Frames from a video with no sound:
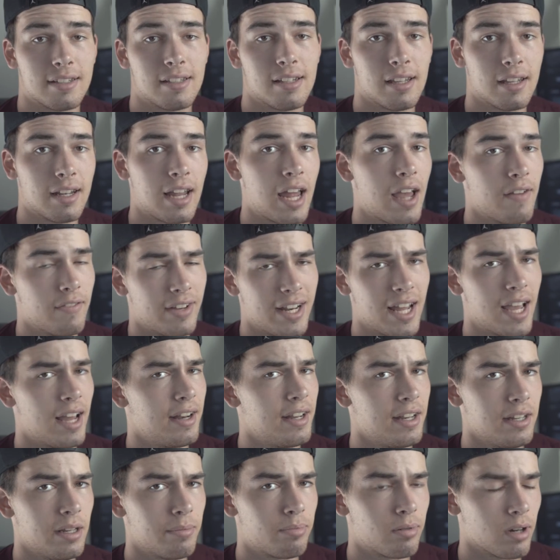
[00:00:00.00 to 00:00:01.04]
I said, haven't
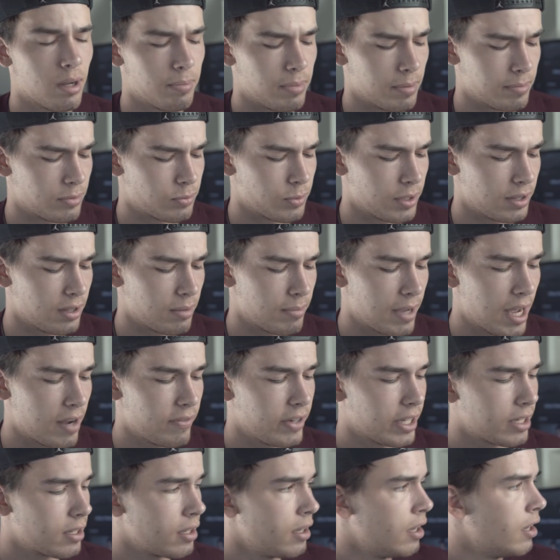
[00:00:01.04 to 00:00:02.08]
had any problems with the
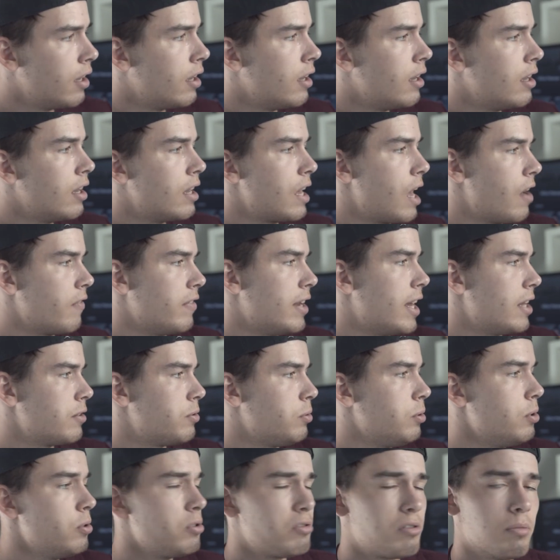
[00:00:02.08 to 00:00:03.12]
Mavic. Haven't had
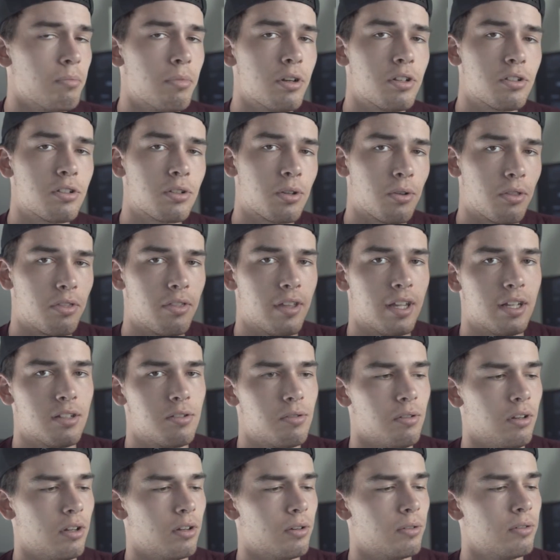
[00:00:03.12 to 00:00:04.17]
to use them, but it's a good thing
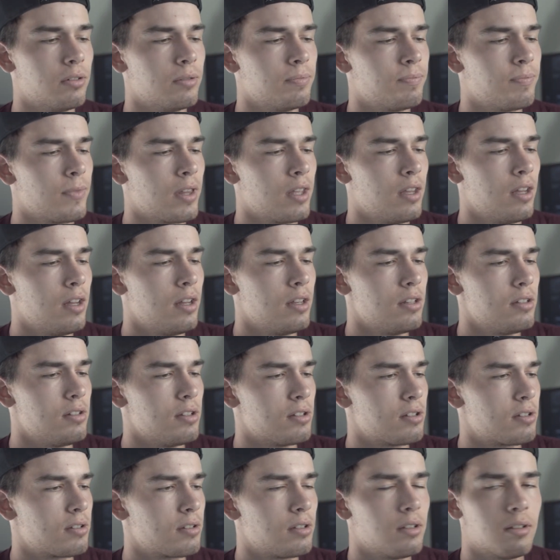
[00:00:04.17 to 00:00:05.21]
to, you know,
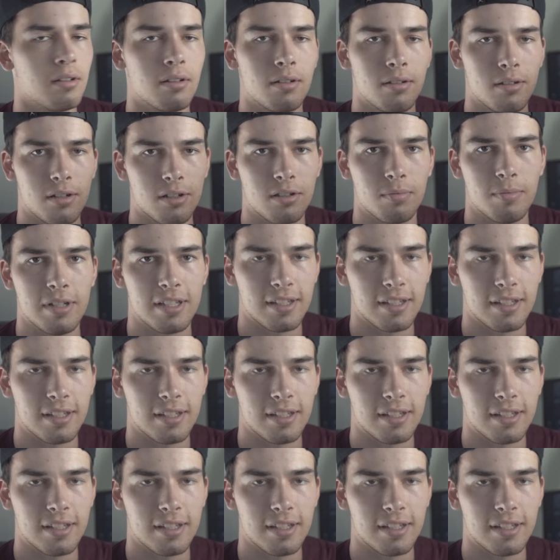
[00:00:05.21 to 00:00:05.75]
just to be